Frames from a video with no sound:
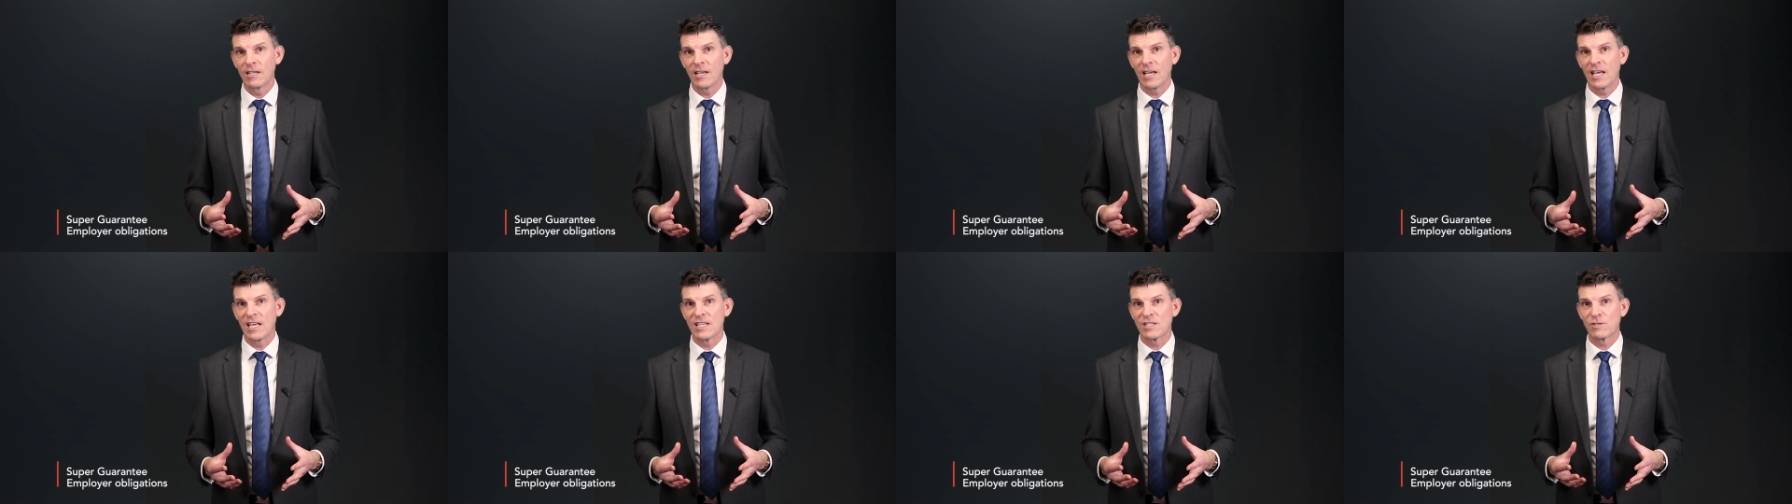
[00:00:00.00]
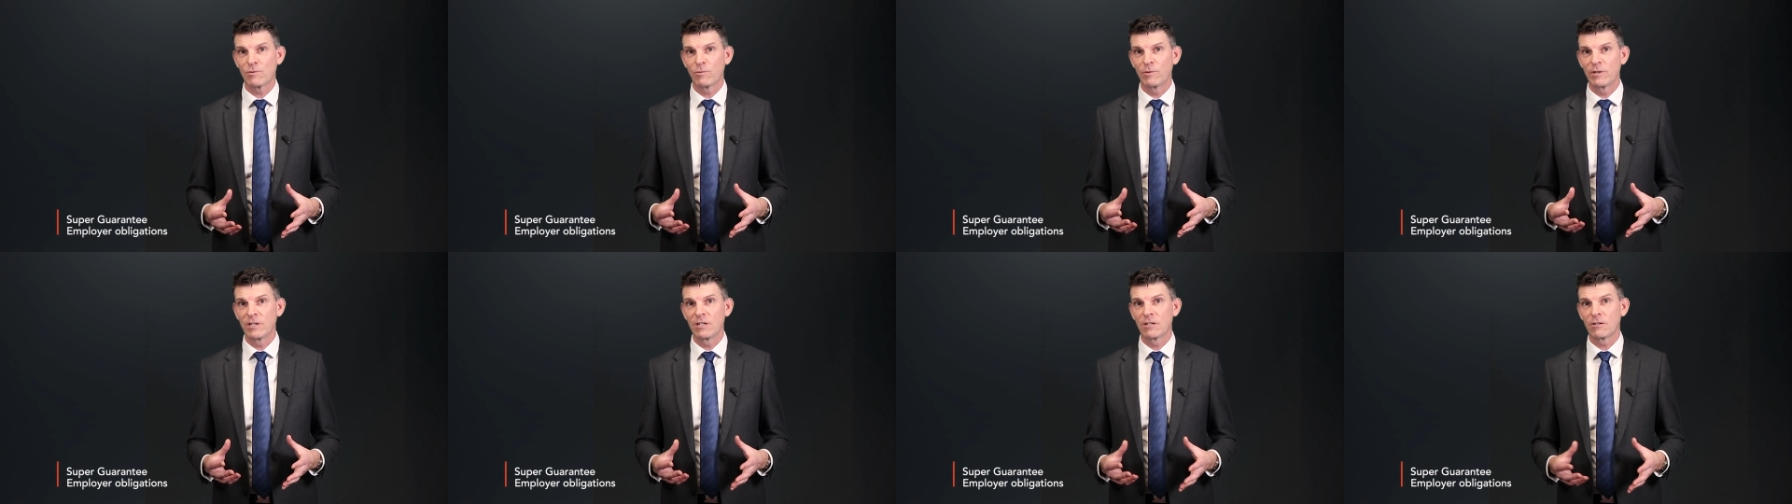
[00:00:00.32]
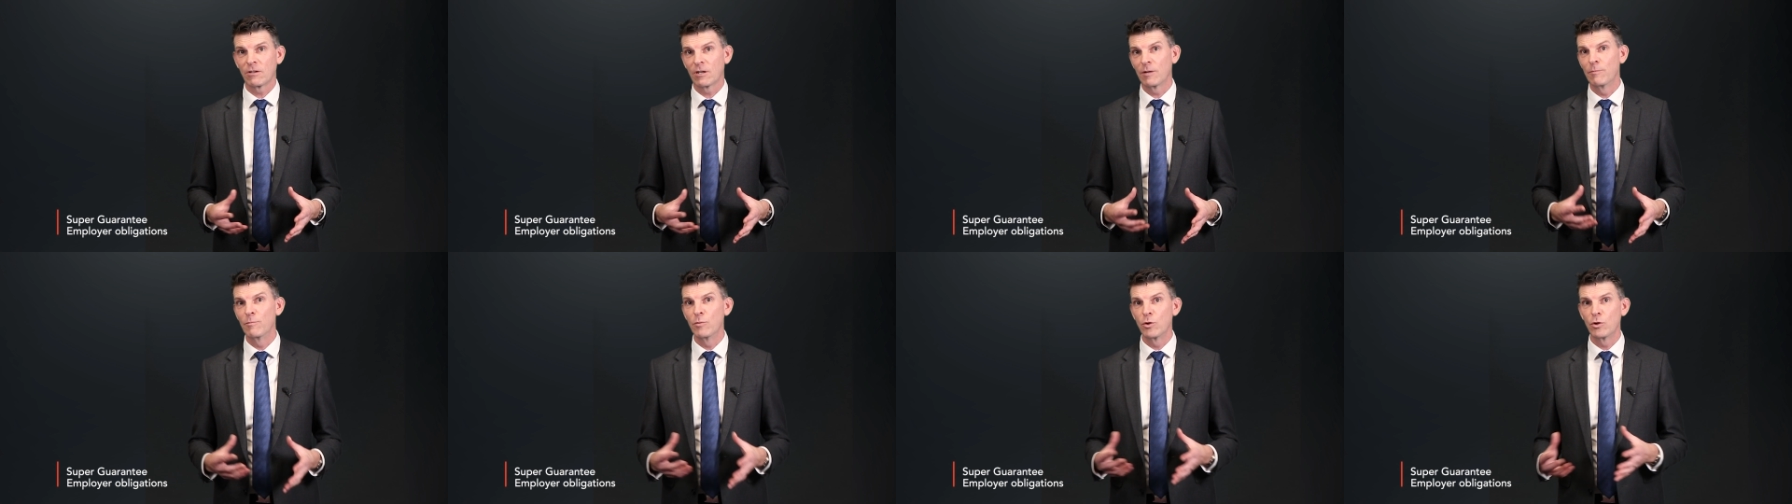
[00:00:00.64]
as we
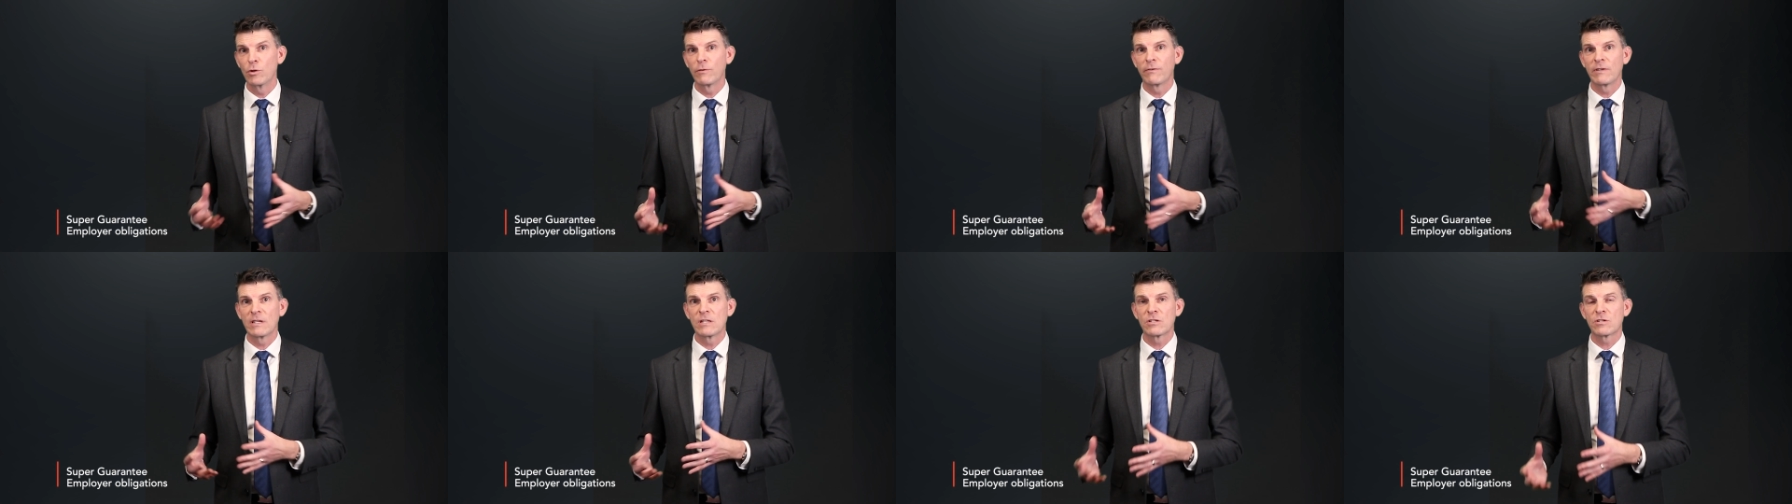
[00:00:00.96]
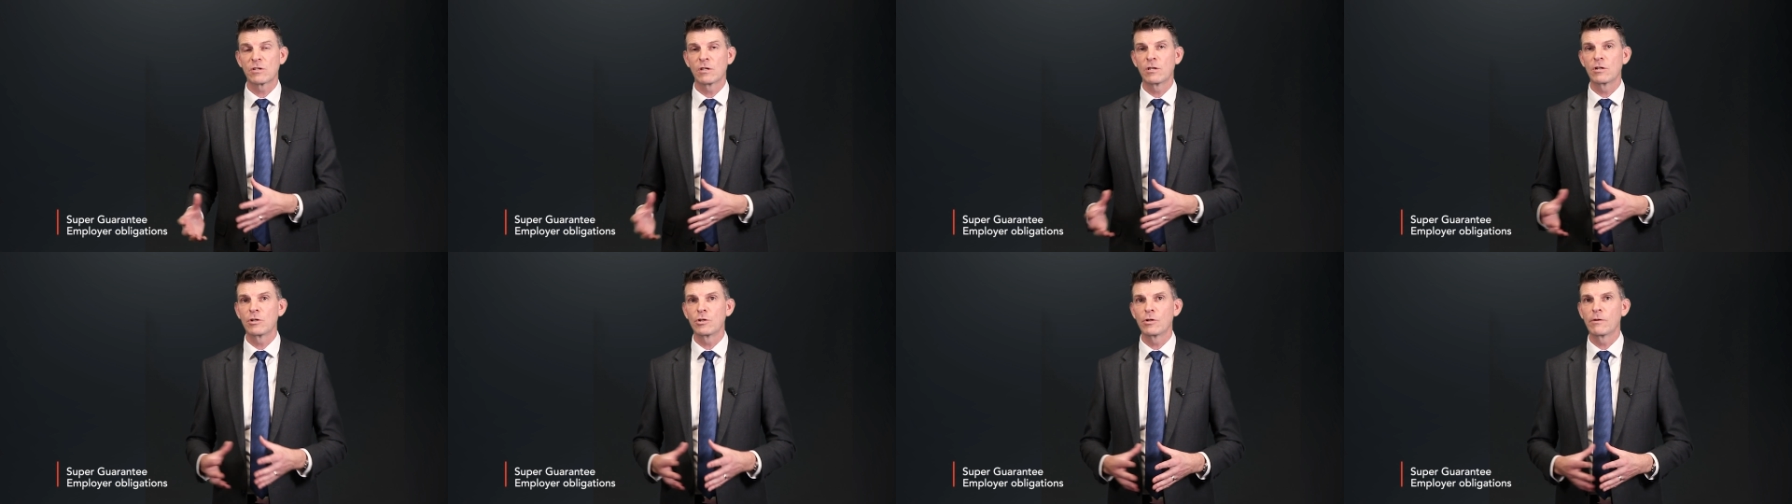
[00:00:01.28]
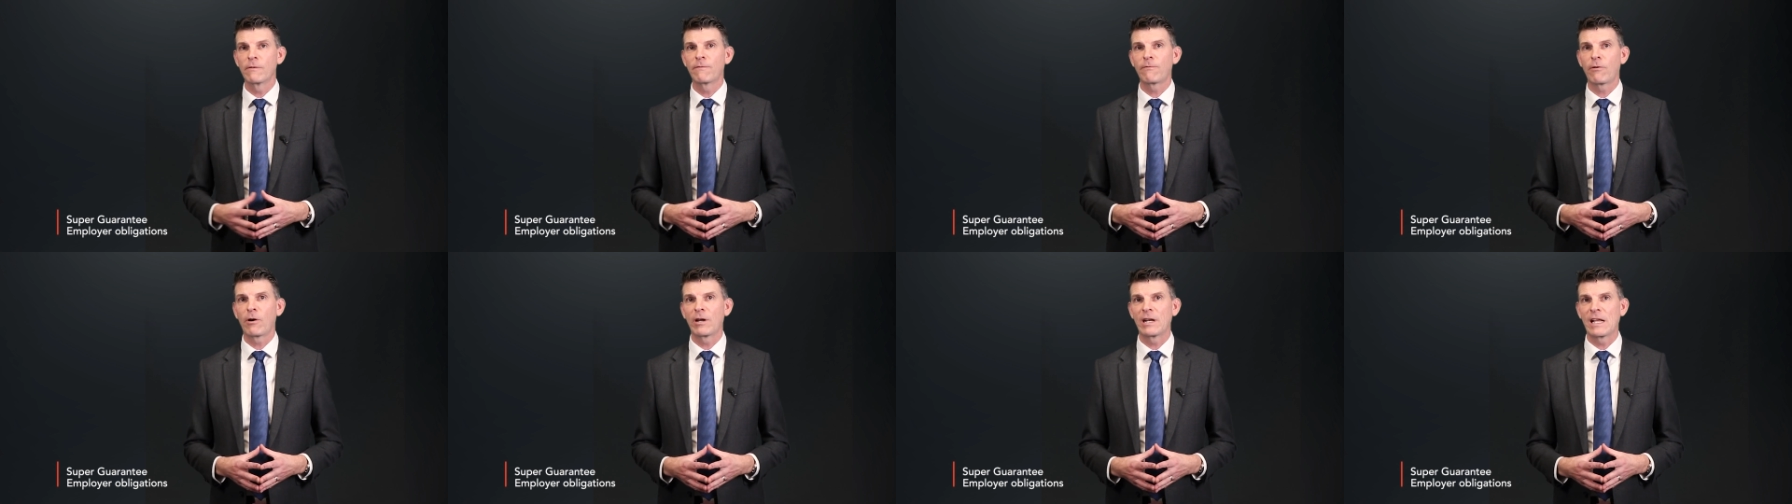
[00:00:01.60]
kind of move into the
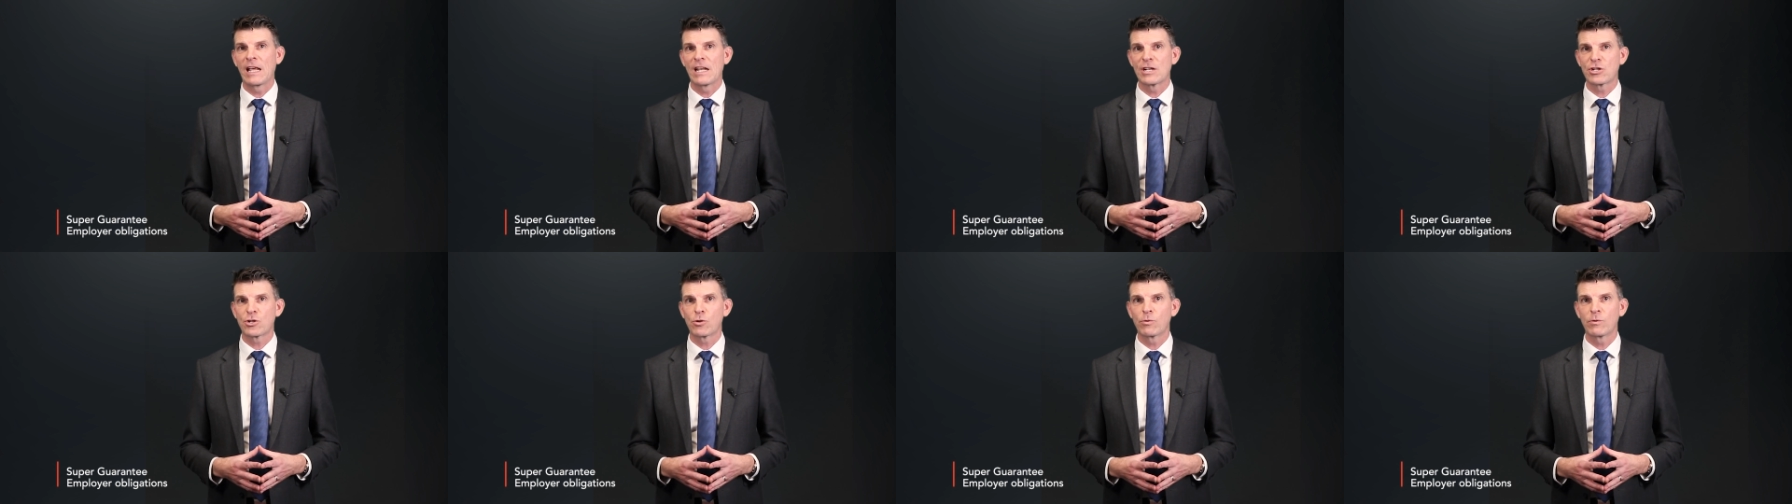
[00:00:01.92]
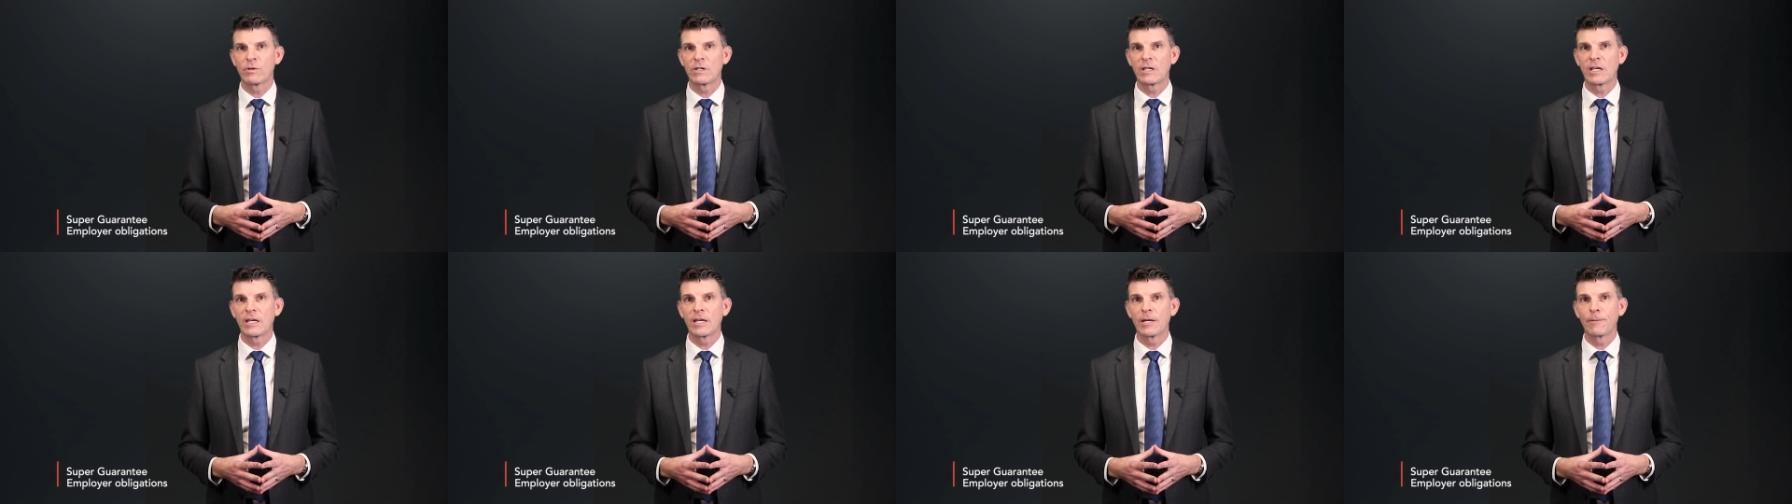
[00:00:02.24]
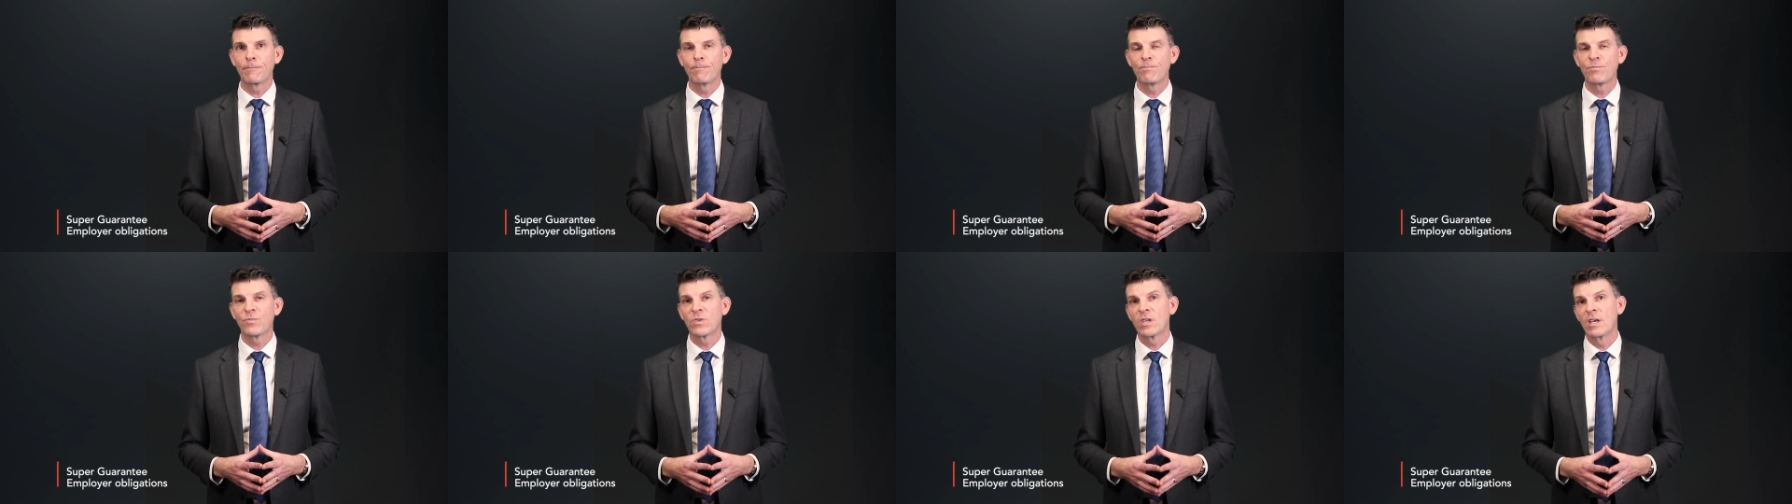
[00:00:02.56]
new financial year.